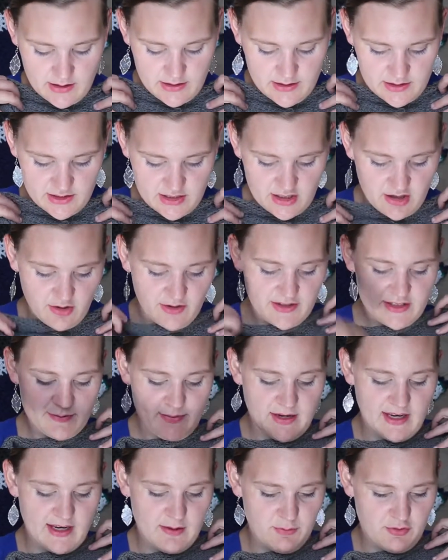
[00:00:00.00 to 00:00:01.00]
So it's
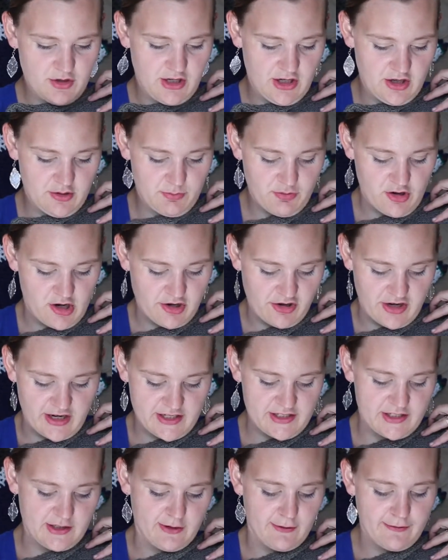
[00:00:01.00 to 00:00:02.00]
making pretty good progress
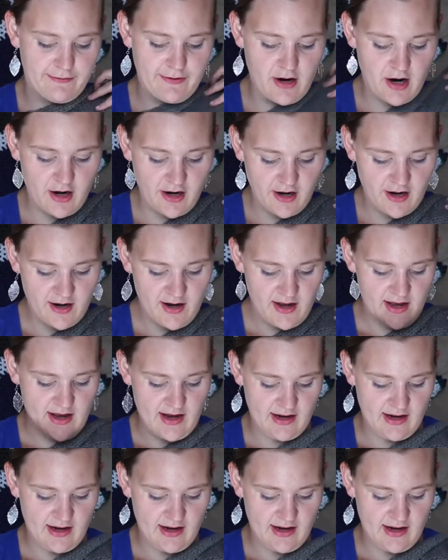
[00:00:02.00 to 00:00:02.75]
so far.